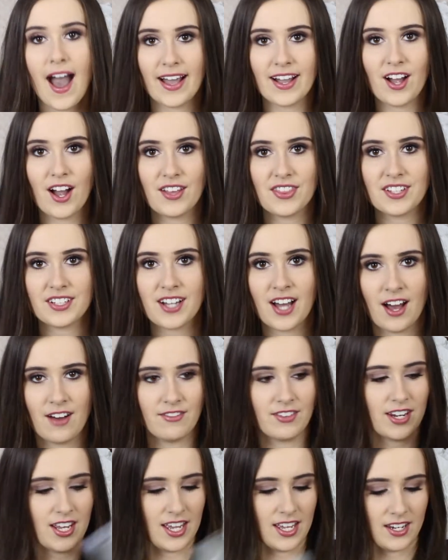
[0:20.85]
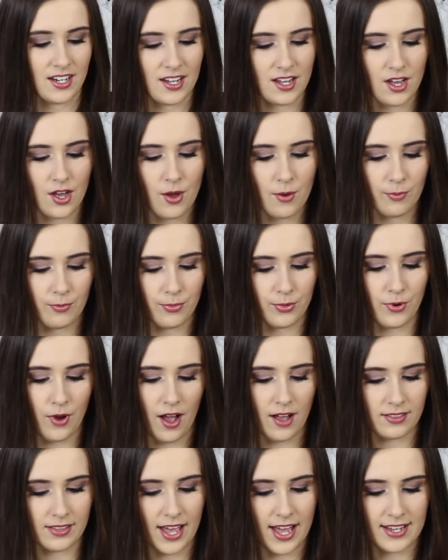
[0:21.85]
I got the coveted
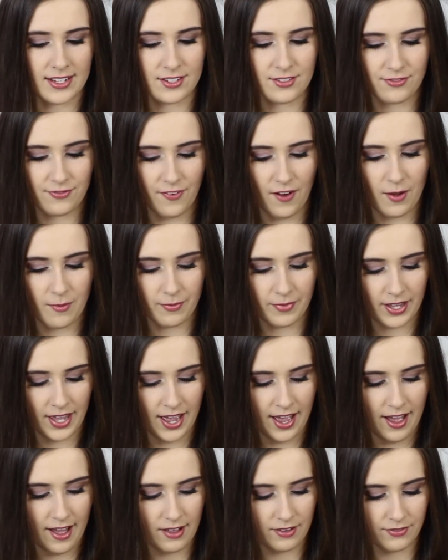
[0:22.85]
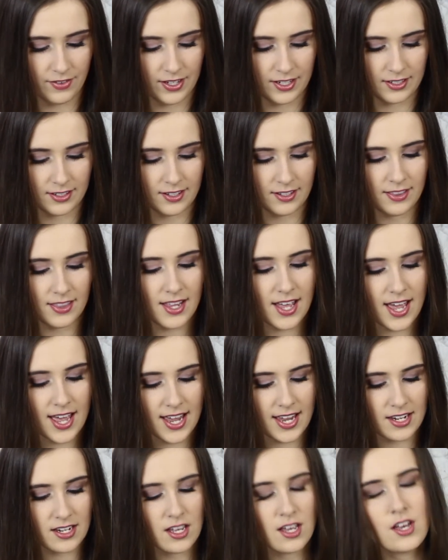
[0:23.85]
bralette from Calvin
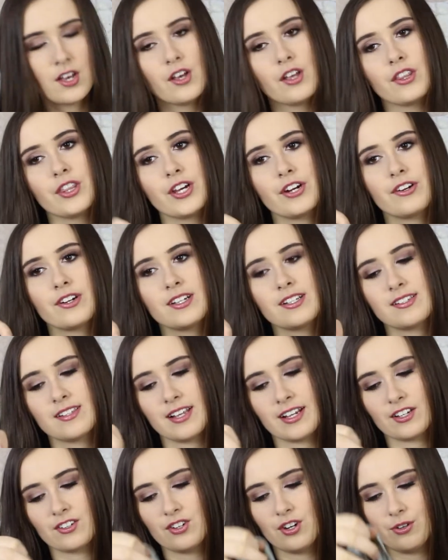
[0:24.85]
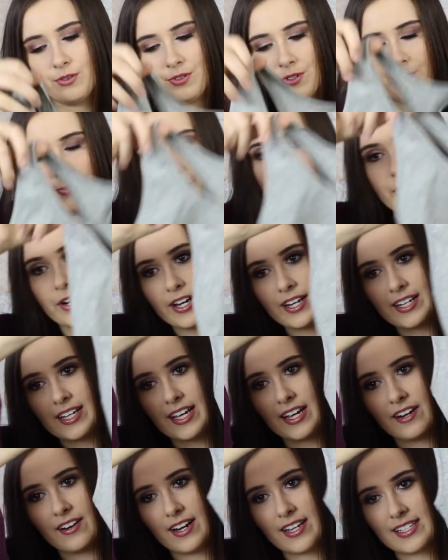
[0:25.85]
Klein. There is like no support in
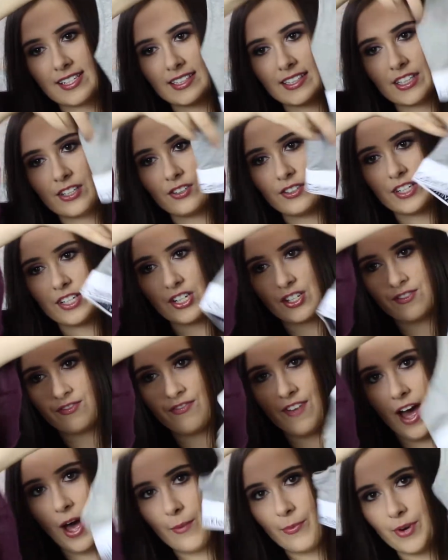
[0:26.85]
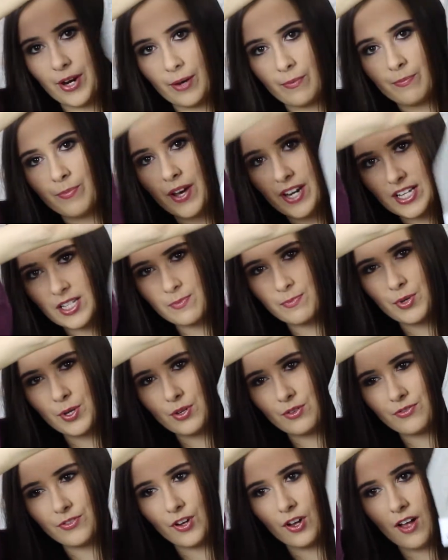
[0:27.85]
here, it's literally just fabric, but it's
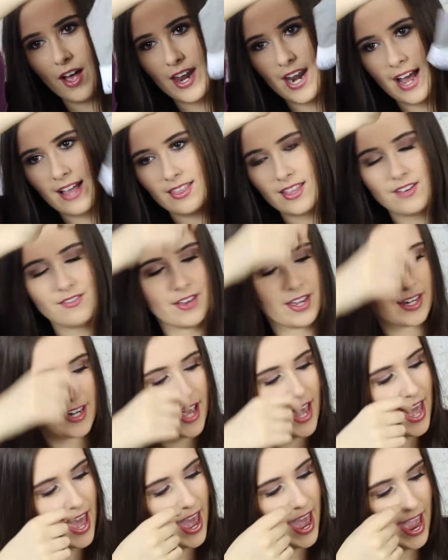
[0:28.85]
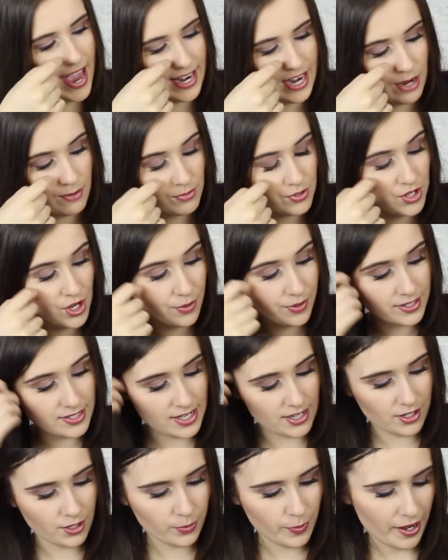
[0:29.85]
beautiful and I love it and I'm so
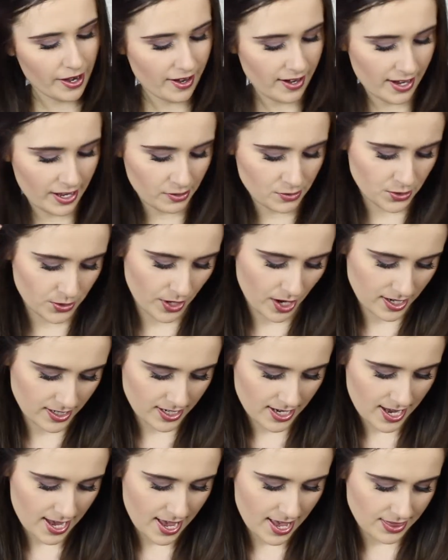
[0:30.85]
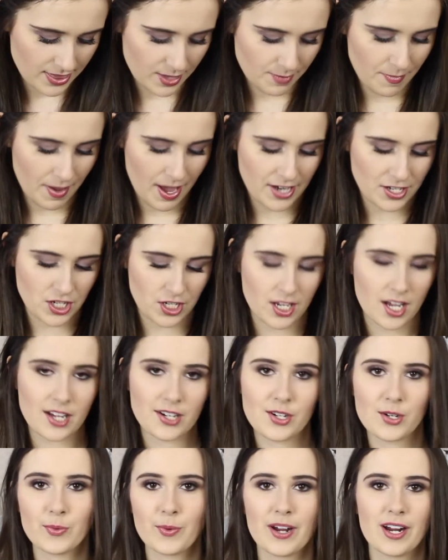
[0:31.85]
excited to wear it. And I also got the matching
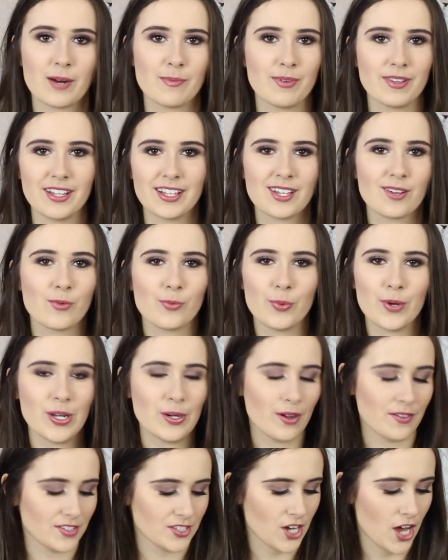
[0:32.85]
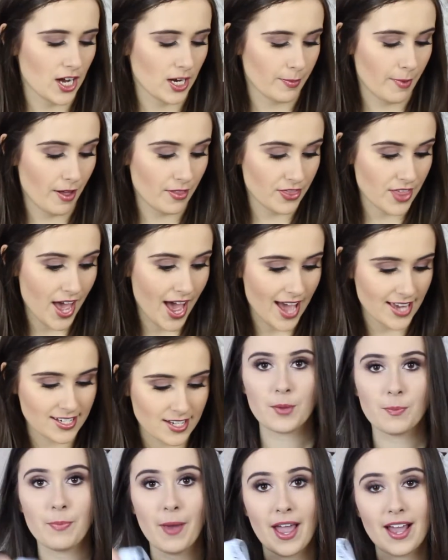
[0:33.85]
underwear, but like we don't have to talk about that.
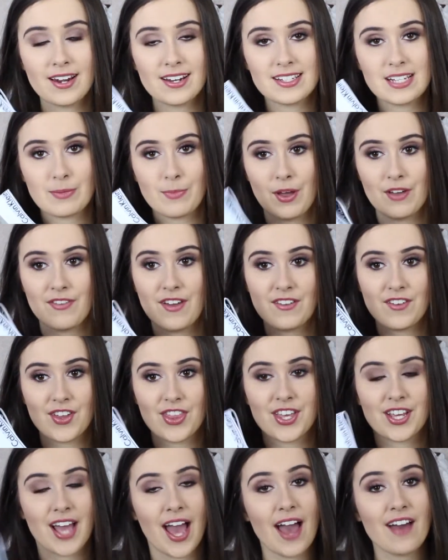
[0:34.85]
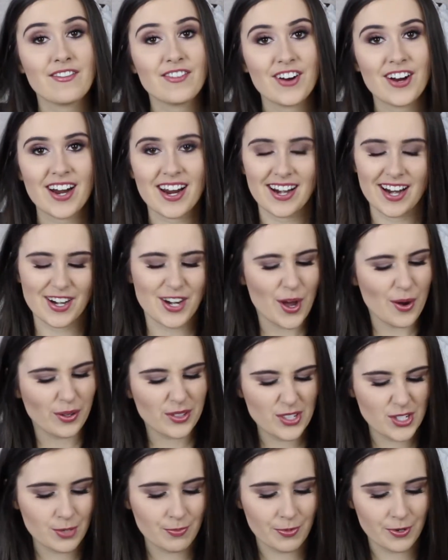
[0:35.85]
The band is like my favorite thing ever, and I know
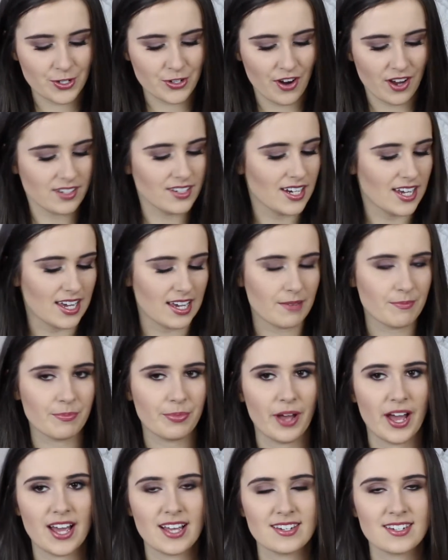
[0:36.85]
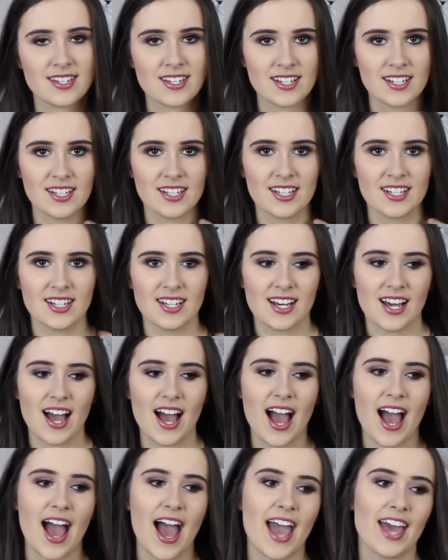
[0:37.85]
it's super trendy, but
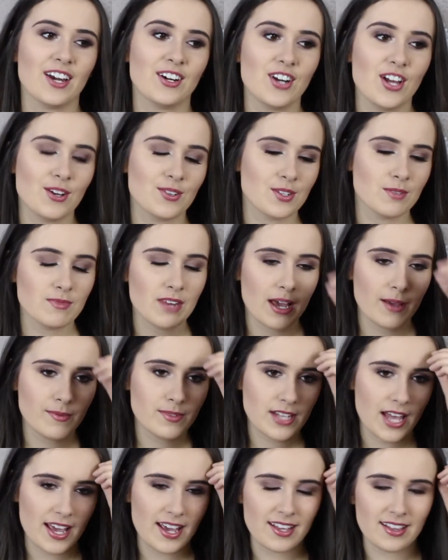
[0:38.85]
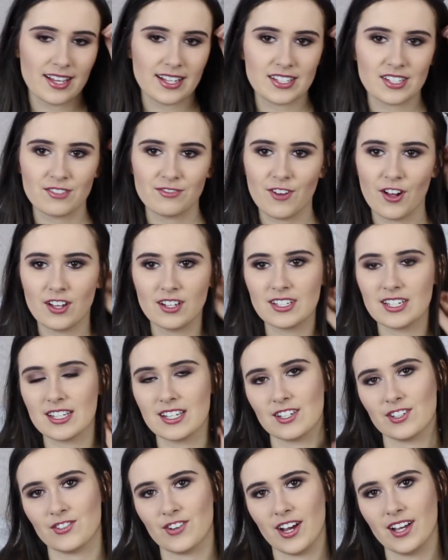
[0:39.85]
I don't know, sometimes I like to fall into
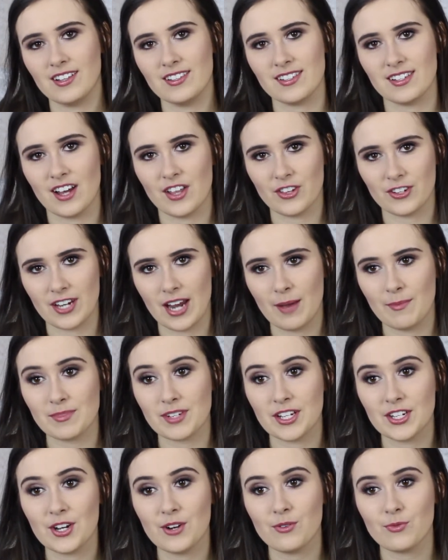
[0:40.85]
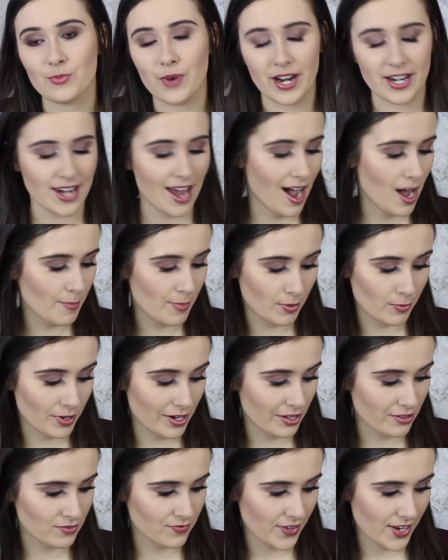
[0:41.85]
these trends and other times I don't. Right now I'm in
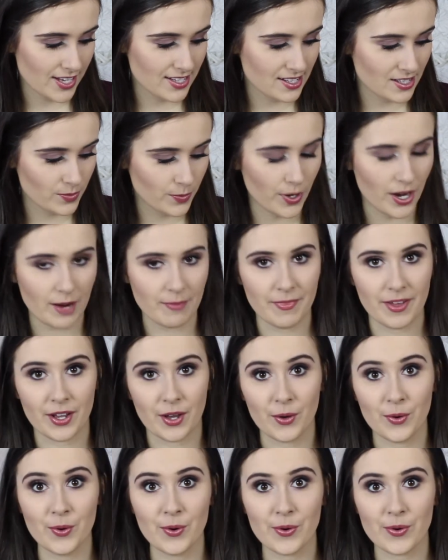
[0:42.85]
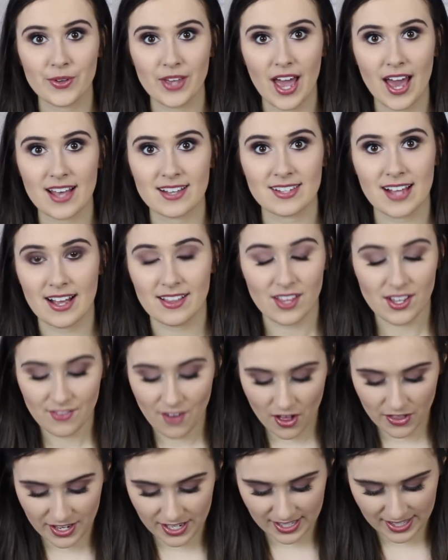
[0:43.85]
one of those phases where I'm like, oh yes, I love
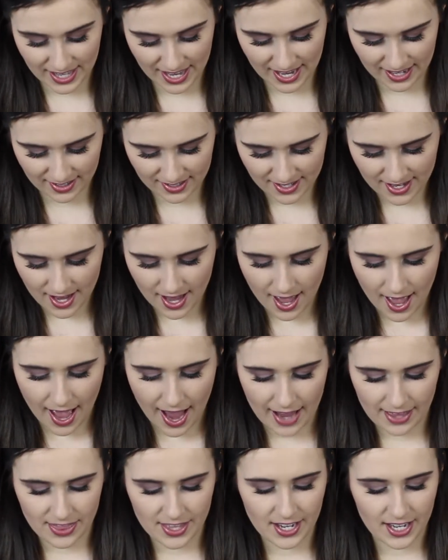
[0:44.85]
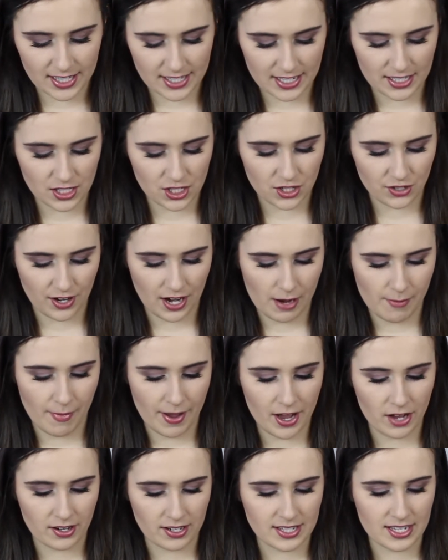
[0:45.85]
all these things. I think it's Instagram.
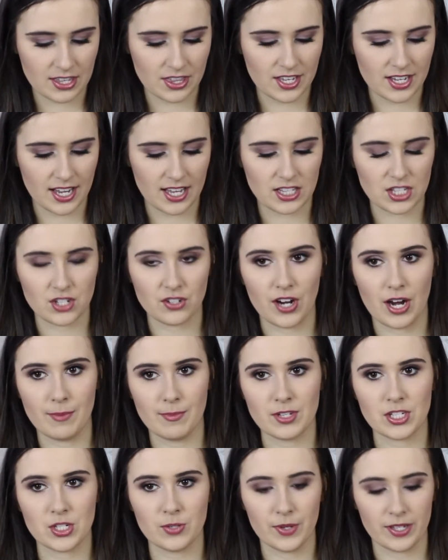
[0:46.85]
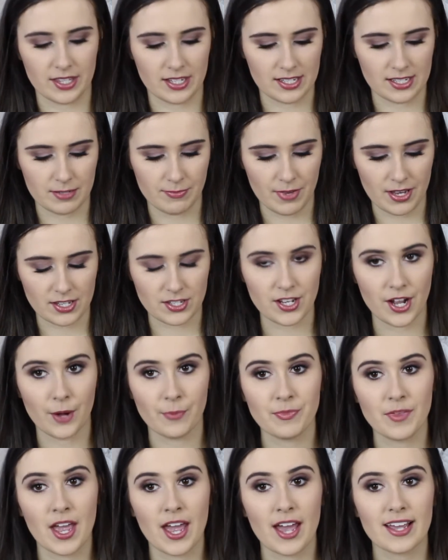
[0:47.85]
I honestly think Instagram is doing this to me.
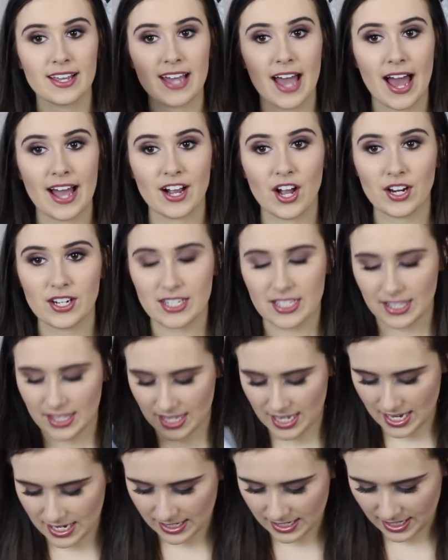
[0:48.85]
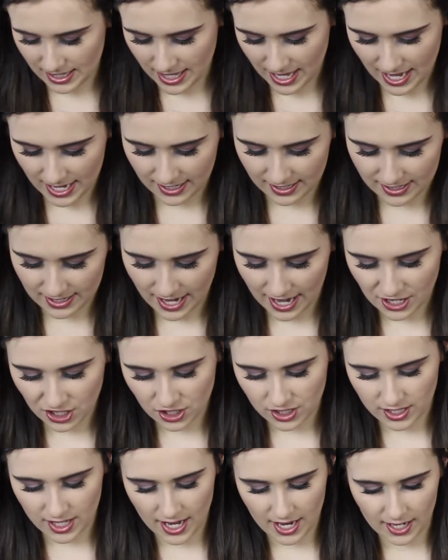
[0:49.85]
So yeah, I got these things and I
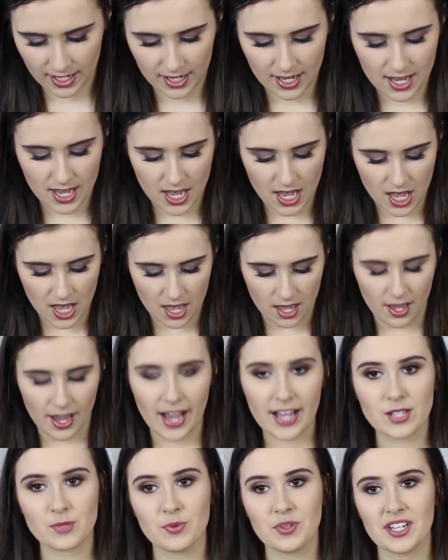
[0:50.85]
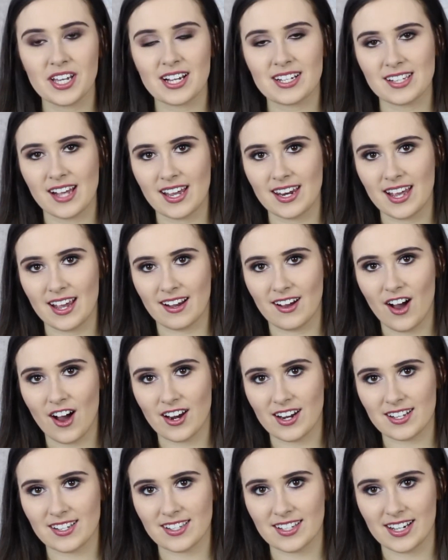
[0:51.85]
just think it's really exciting,
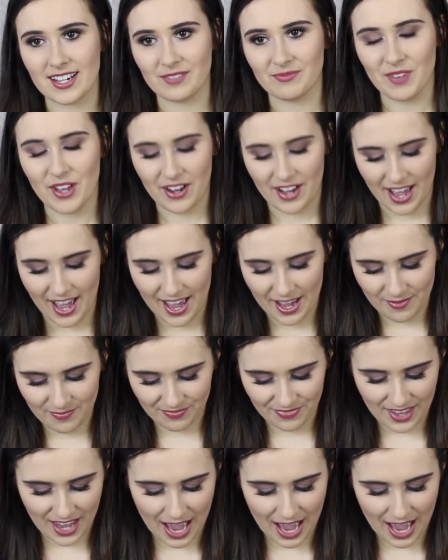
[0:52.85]
honestly, okay?